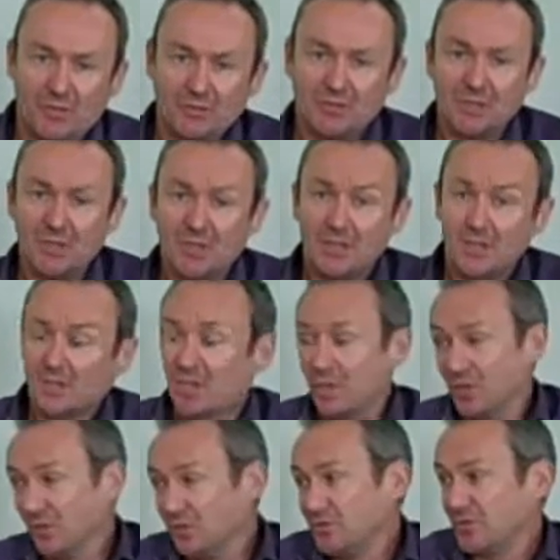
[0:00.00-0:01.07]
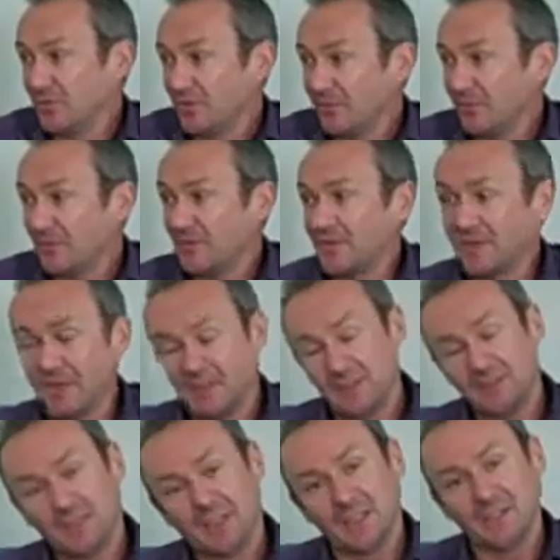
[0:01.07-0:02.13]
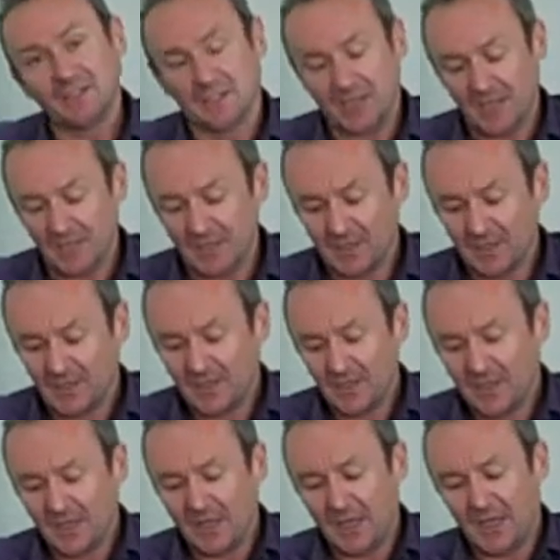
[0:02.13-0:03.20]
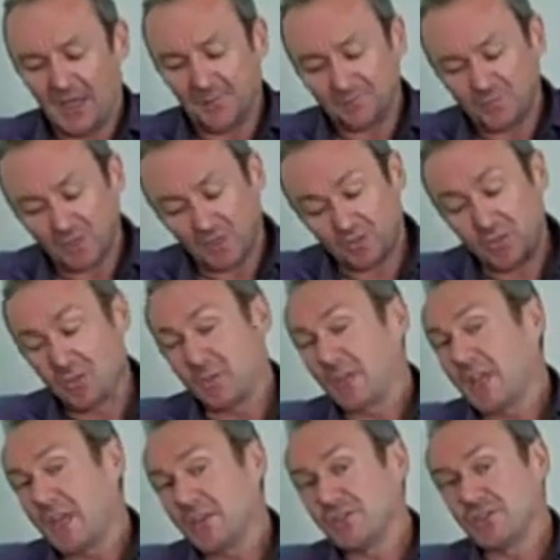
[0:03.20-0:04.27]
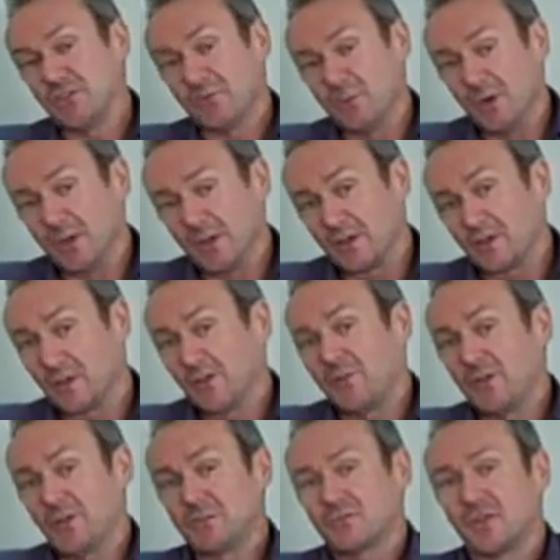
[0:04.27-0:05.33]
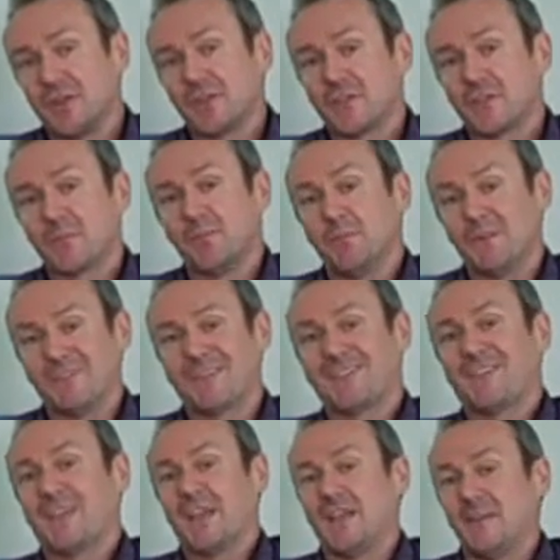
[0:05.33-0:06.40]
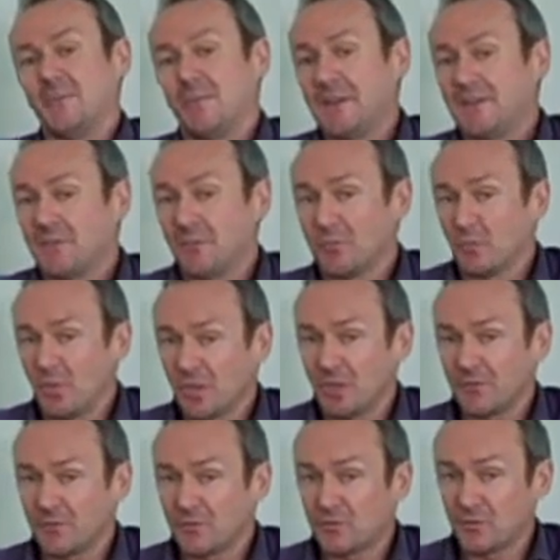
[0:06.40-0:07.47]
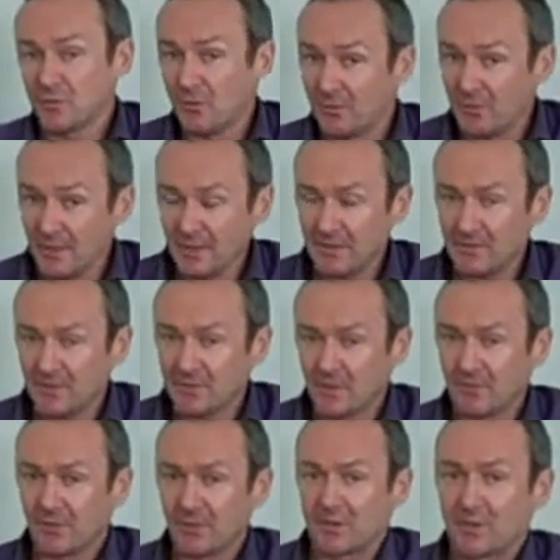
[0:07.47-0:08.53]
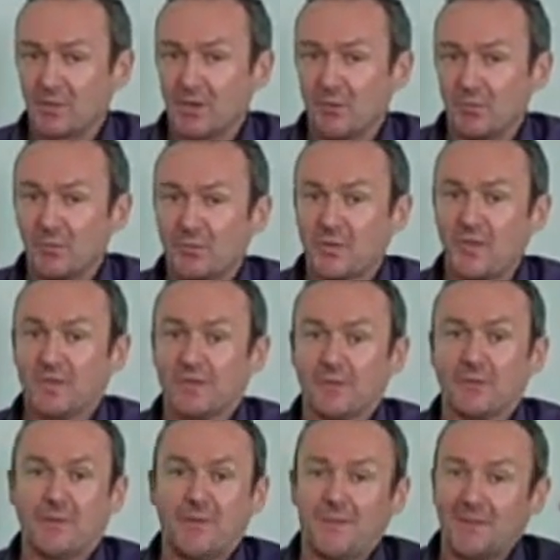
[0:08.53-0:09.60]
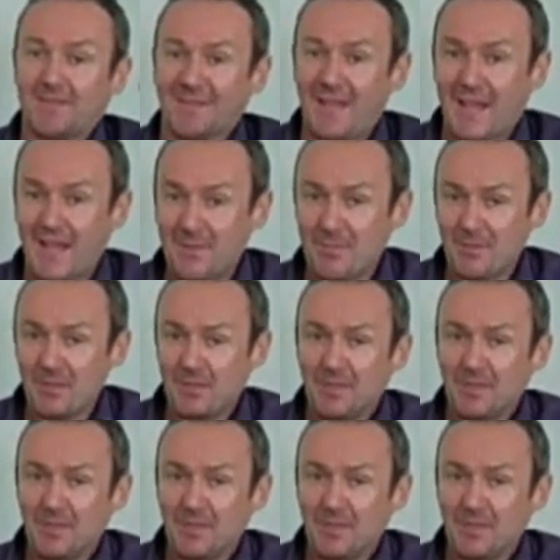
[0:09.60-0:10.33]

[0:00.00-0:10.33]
own; collusion, as Mr. D hinted at; duplication of work. So if you try and submit the same piece of work for 2 things, so for example, say you did a physics lab,